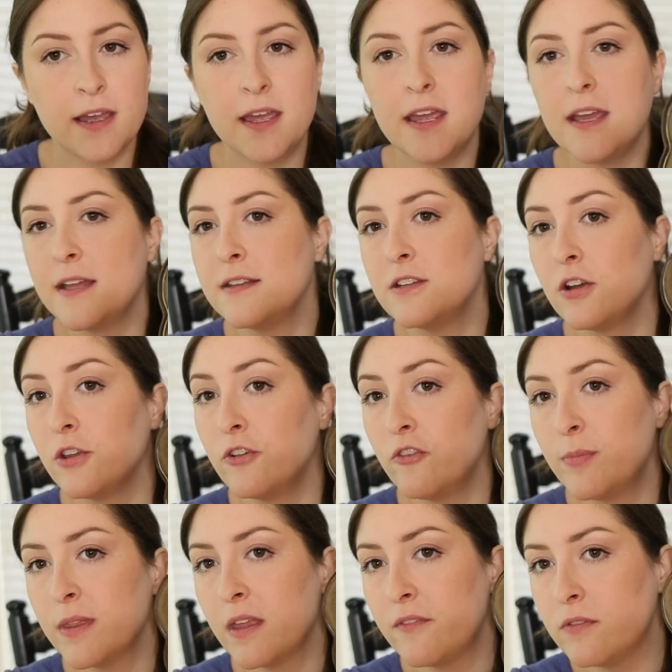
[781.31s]
and y'all know
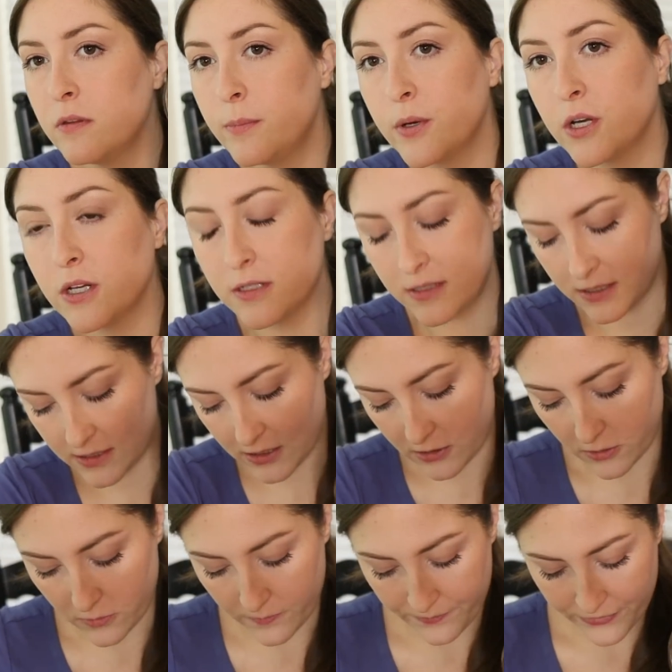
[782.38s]
I've been loving the birds,
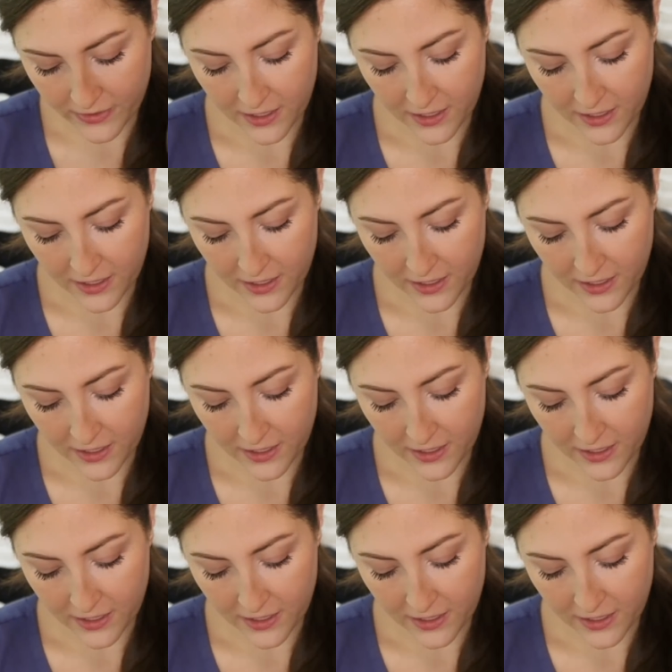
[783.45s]
so